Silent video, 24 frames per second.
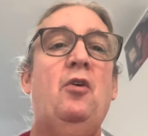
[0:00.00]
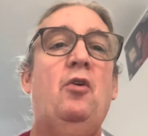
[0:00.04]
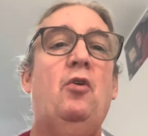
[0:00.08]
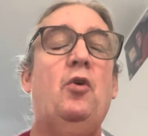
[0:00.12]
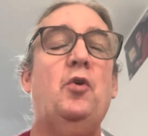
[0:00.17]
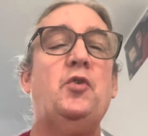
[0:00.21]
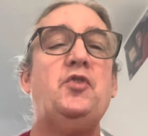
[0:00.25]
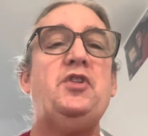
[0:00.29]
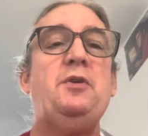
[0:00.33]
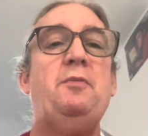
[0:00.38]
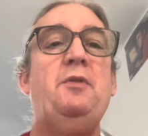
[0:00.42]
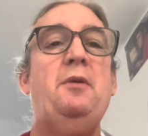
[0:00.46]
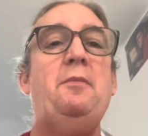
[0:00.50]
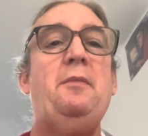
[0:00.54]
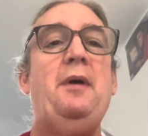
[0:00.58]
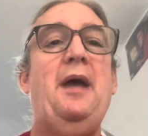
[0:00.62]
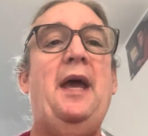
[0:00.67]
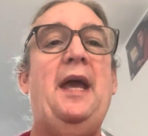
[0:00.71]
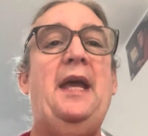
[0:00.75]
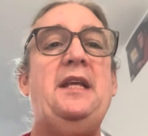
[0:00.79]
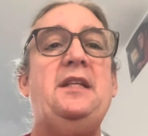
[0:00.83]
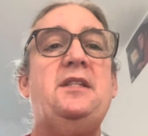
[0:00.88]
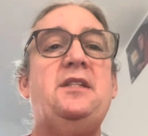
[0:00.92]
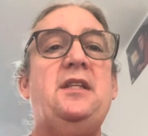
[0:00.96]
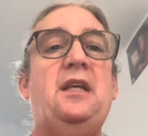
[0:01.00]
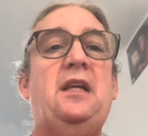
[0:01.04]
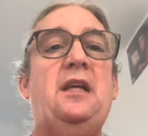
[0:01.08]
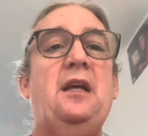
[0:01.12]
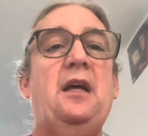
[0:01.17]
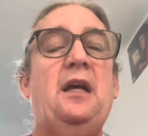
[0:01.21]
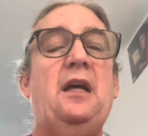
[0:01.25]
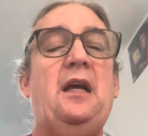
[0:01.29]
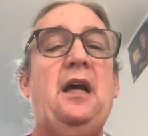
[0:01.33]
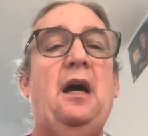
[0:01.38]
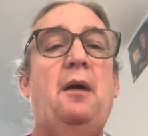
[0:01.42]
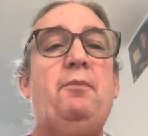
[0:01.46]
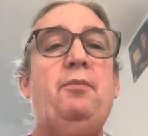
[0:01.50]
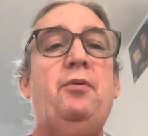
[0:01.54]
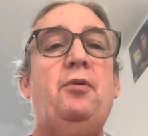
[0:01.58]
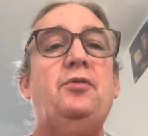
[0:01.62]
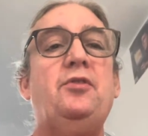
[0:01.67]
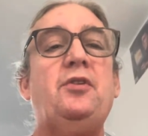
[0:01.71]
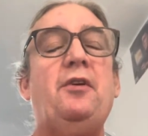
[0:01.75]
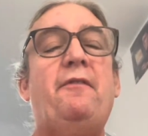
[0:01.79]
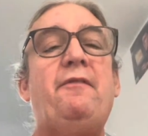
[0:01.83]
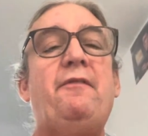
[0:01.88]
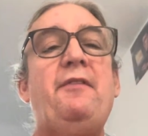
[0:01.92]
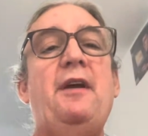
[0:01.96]
or some of them are AC
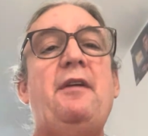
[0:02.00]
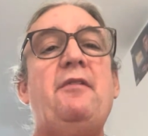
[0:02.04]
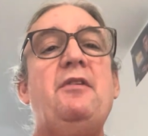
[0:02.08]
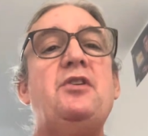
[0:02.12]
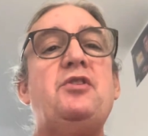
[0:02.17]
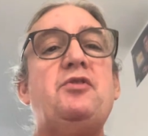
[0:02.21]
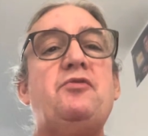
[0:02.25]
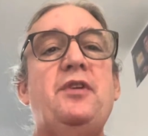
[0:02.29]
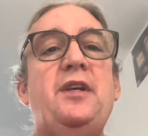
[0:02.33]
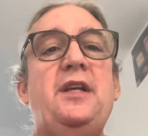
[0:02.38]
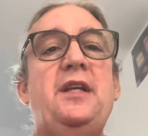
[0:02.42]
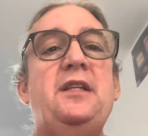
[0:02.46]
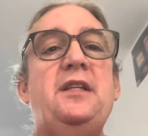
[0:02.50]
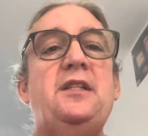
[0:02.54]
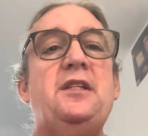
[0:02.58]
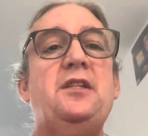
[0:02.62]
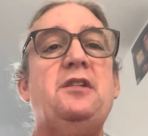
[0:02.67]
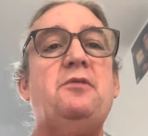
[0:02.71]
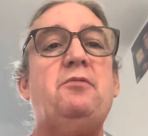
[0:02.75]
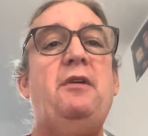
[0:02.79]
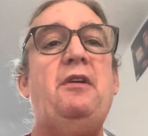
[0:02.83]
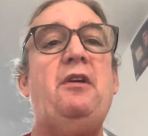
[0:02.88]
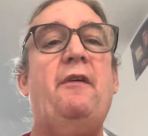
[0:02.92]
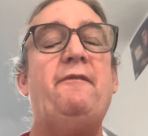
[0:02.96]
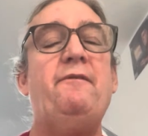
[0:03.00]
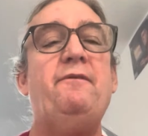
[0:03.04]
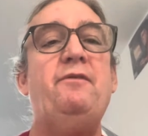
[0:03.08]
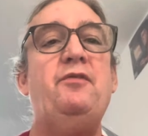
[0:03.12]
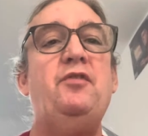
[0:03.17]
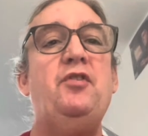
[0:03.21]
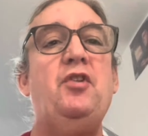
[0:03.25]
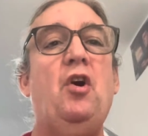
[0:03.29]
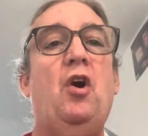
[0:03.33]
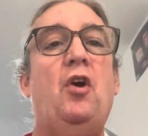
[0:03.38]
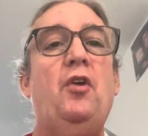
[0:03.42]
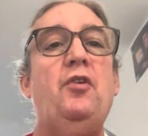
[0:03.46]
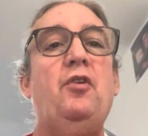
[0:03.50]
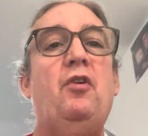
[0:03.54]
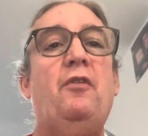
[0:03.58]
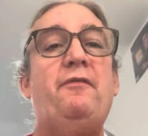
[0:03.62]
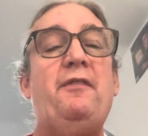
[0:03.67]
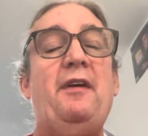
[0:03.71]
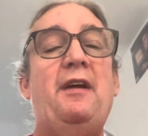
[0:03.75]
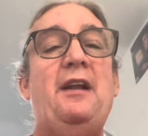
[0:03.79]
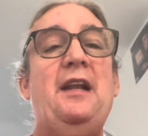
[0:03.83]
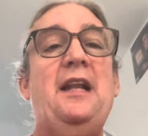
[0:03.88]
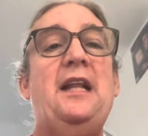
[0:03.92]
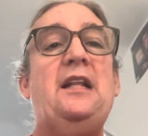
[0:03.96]
coupled, or various reasons we've got none or
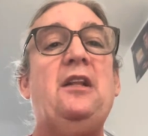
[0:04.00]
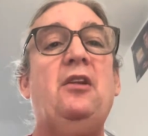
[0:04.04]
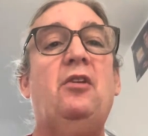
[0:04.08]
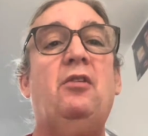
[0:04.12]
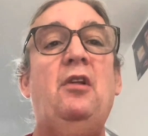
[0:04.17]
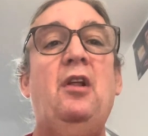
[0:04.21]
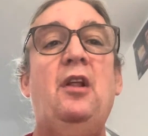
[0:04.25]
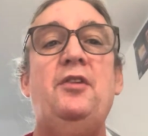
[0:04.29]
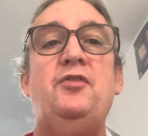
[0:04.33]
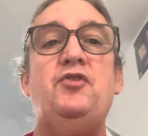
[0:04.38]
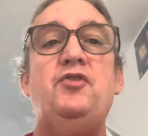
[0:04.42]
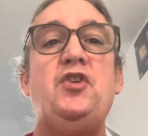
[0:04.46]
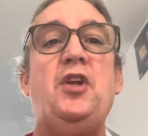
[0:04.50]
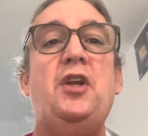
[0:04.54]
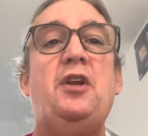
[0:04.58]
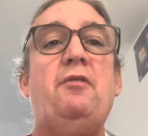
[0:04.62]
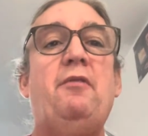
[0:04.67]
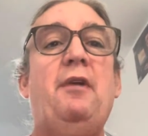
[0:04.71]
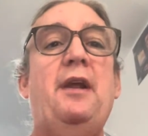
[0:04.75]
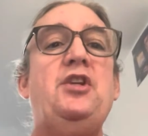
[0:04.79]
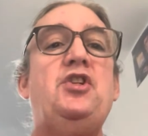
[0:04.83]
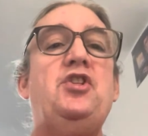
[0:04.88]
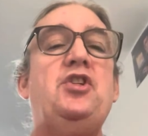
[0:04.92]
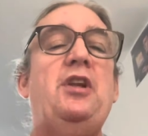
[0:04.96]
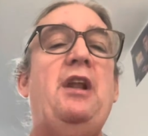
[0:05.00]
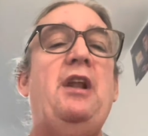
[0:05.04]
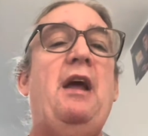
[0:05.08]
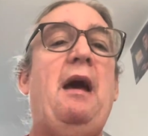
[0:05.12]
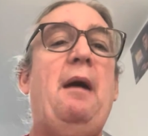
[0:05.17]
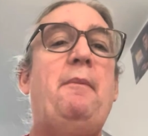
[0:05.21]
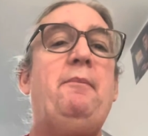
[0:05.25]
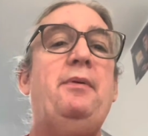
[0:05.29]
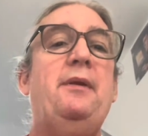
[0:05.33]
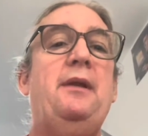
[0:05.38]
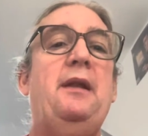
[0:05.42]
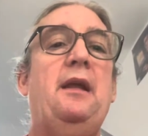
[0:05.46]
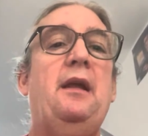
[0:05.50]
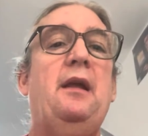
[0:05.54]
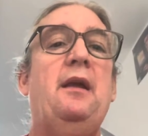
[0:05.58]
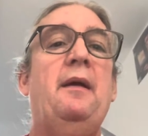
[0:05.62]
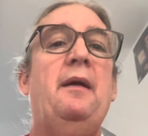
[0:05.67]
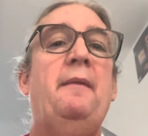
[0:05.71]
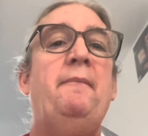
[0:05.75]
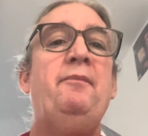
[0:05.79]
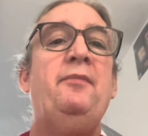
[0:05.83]
very little generation happening.